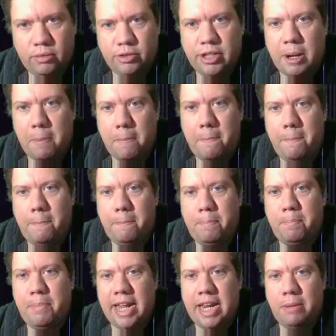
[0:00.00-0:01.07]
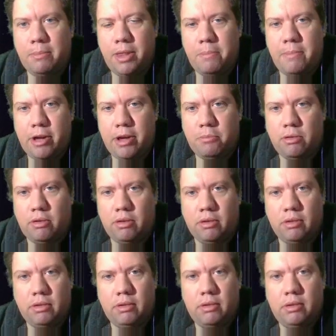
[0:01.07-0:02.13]
He's gonna beat him with a metal
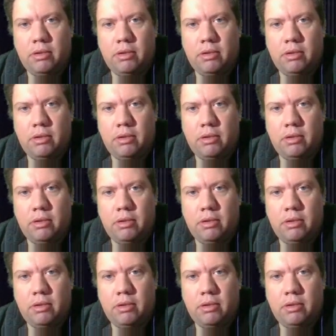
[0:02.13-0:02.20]
pole.